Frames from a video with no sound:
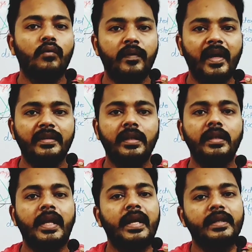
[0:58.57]

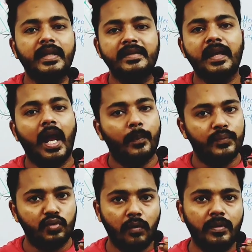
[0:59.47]
whether it is
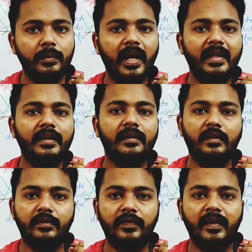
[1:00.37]
absorbed by the
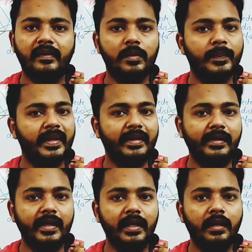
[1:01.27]
surface
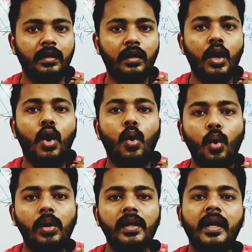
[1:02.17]
completely
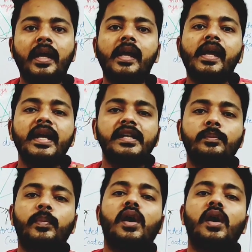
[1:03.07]
or it